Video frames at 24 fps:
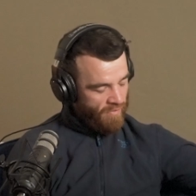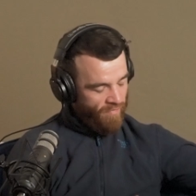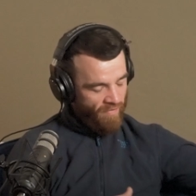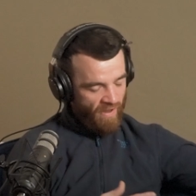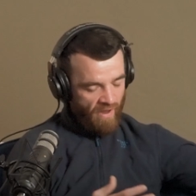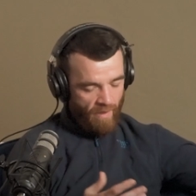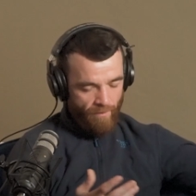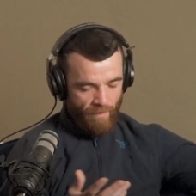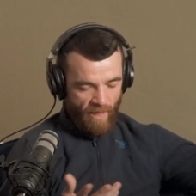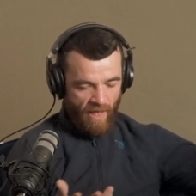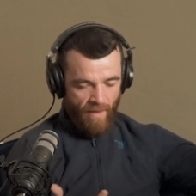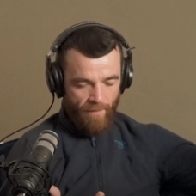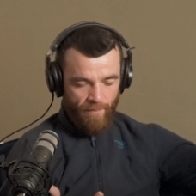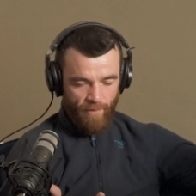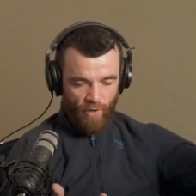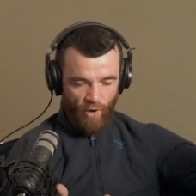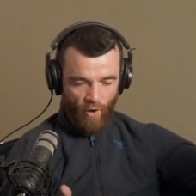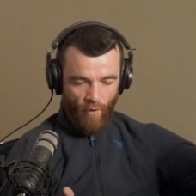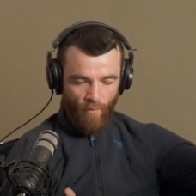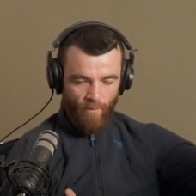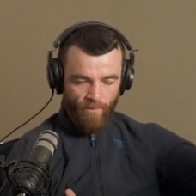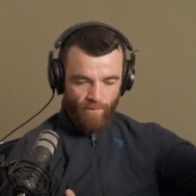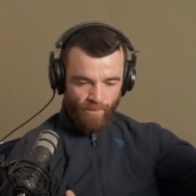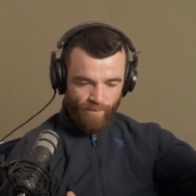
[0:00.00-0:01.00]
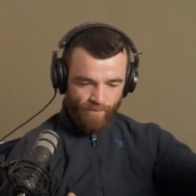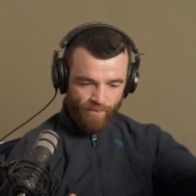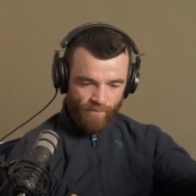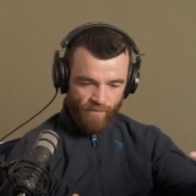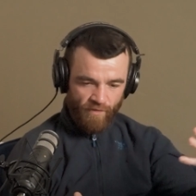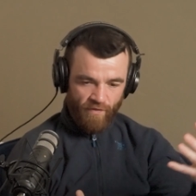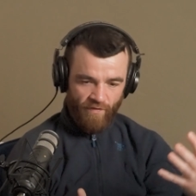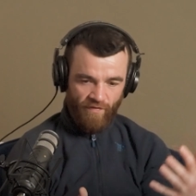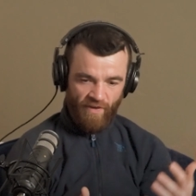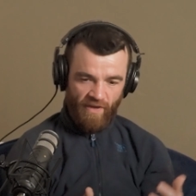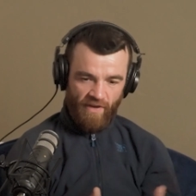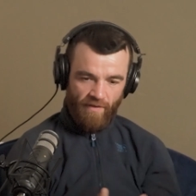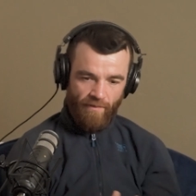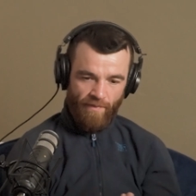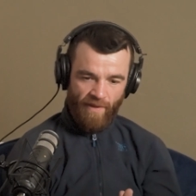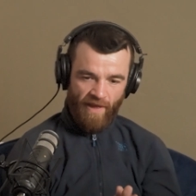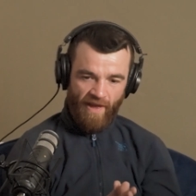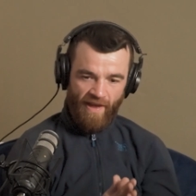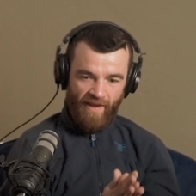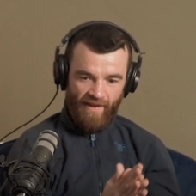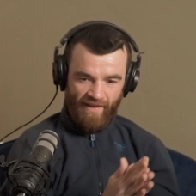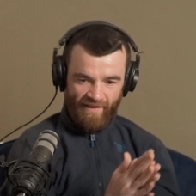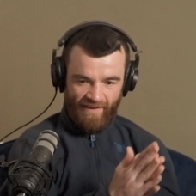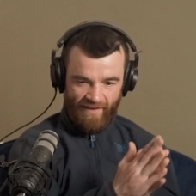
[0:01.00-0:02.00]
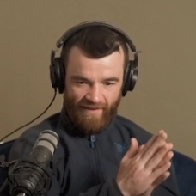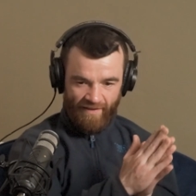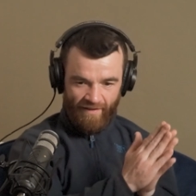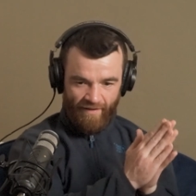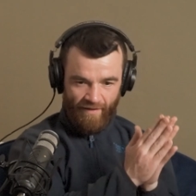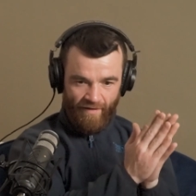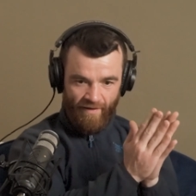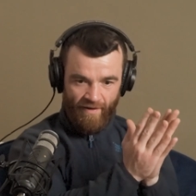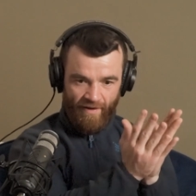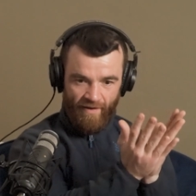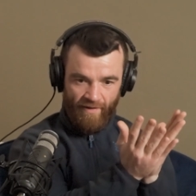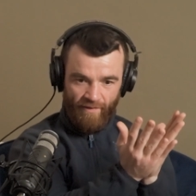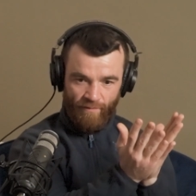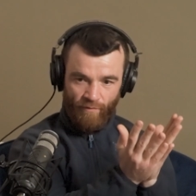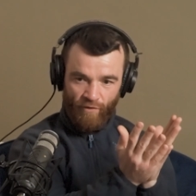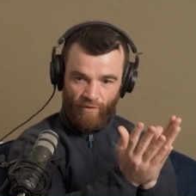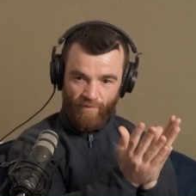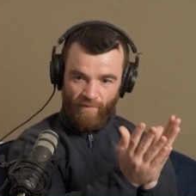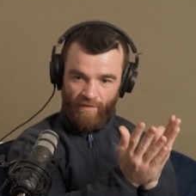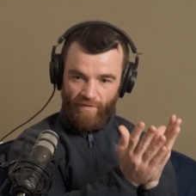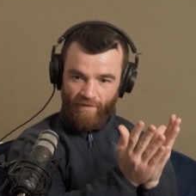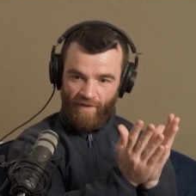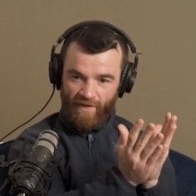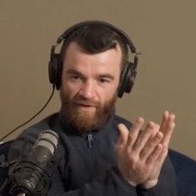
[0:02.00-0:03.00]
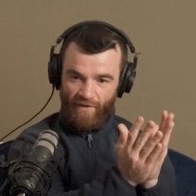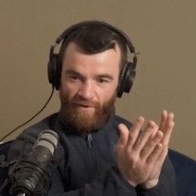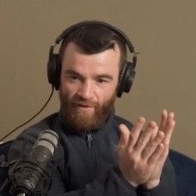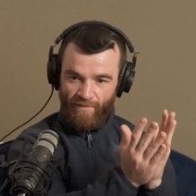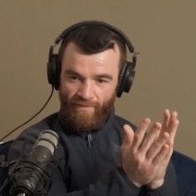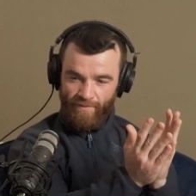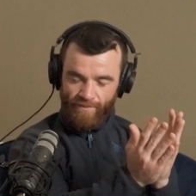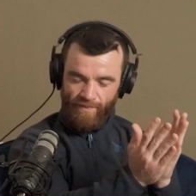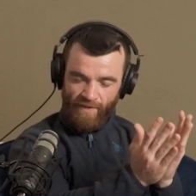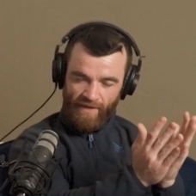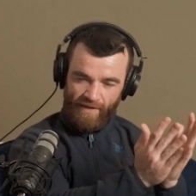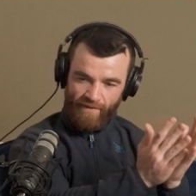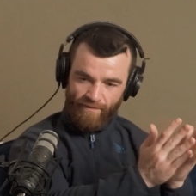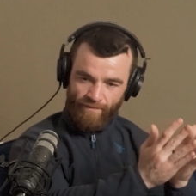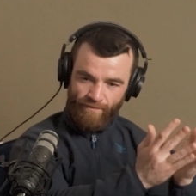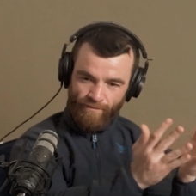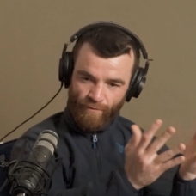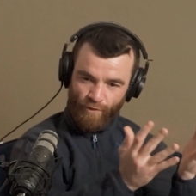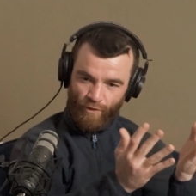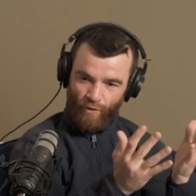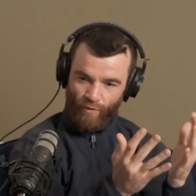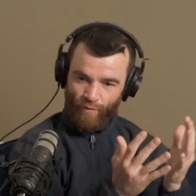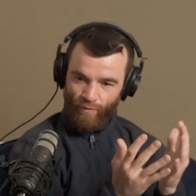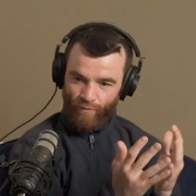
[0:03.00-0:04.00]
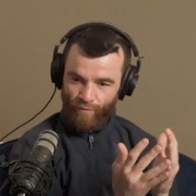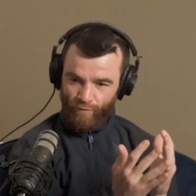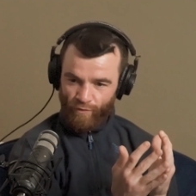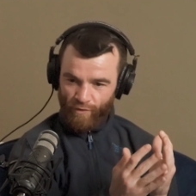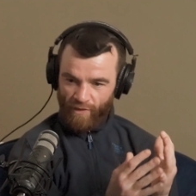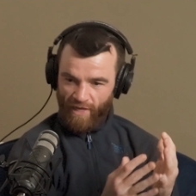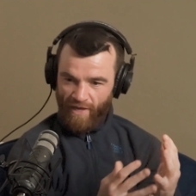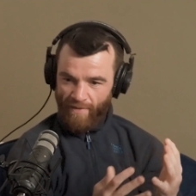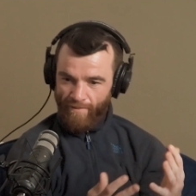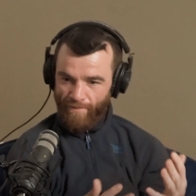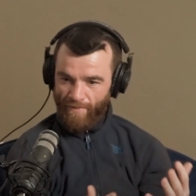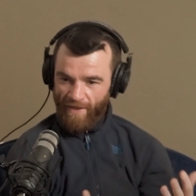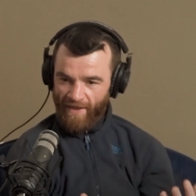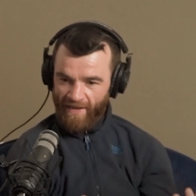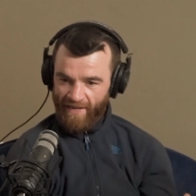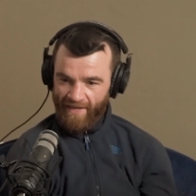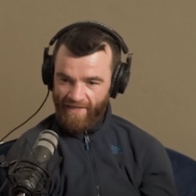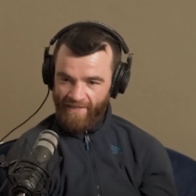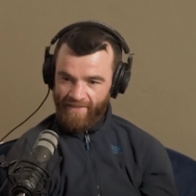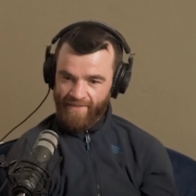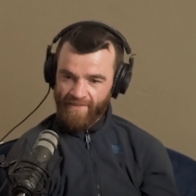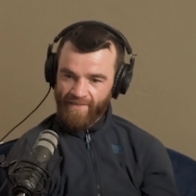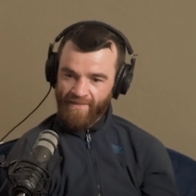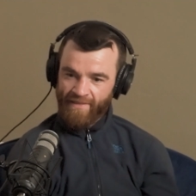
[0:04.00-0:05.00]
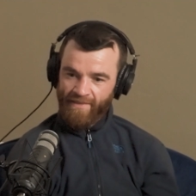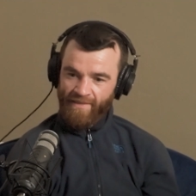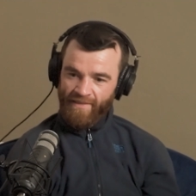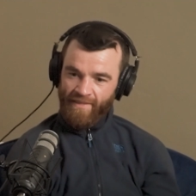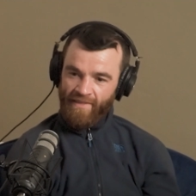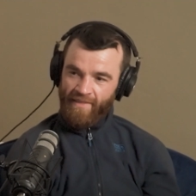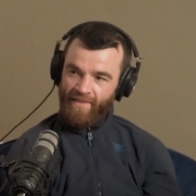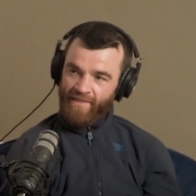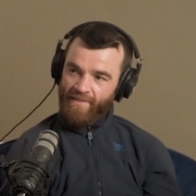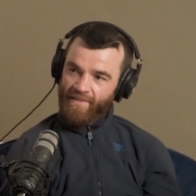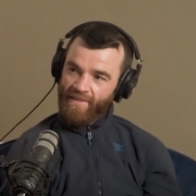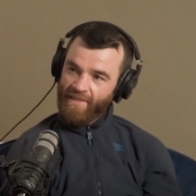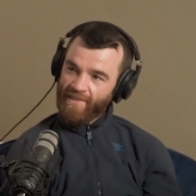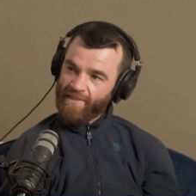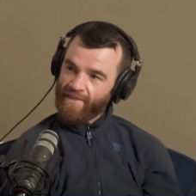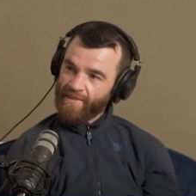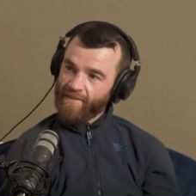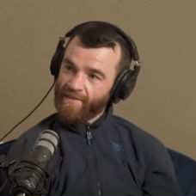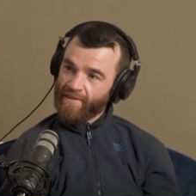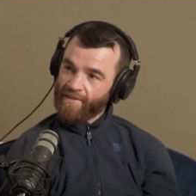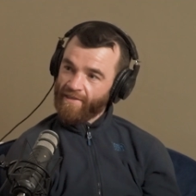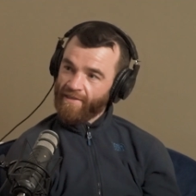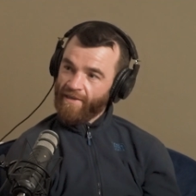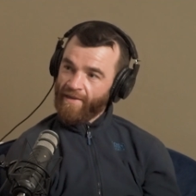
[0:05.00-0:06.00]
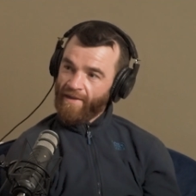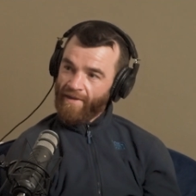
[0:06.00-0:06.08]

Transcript: think about pro, you think about like, I'm going to be fighting on big shows, getting paid decent.